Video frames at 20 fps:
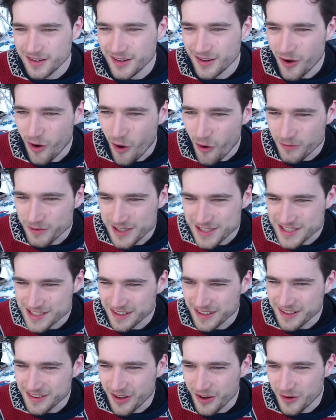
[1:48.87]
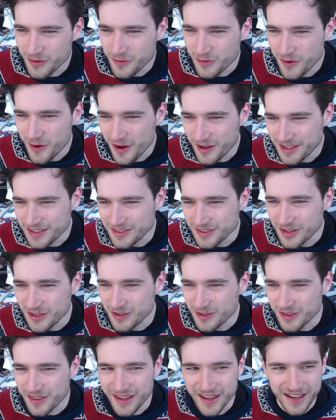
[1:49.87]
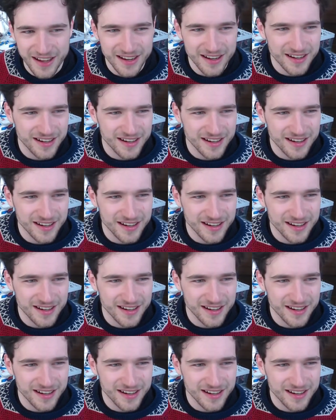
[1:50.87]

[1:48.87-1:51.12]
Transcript: Obviously, don't fucking do that.